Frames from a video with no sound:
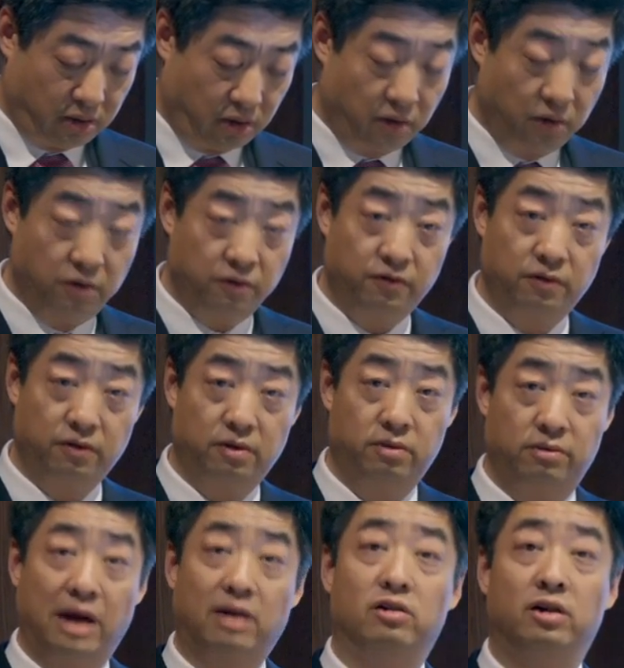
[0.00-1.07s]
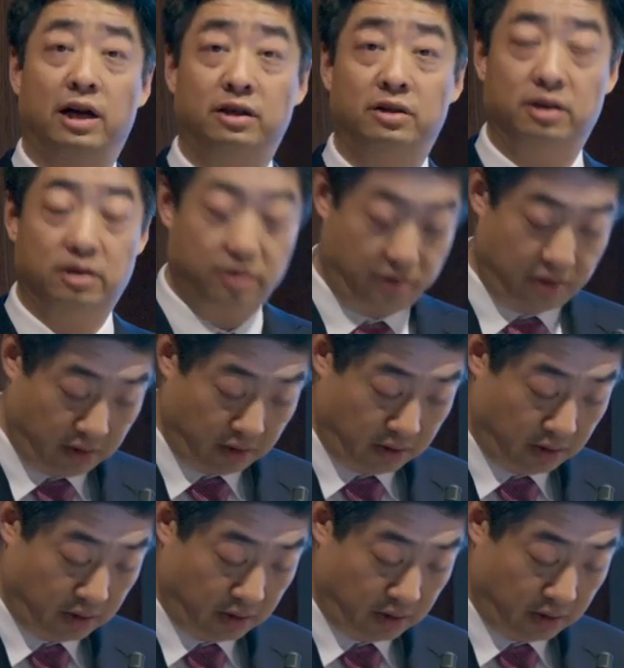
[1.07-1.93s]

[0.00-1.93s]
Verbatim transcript: of regulators,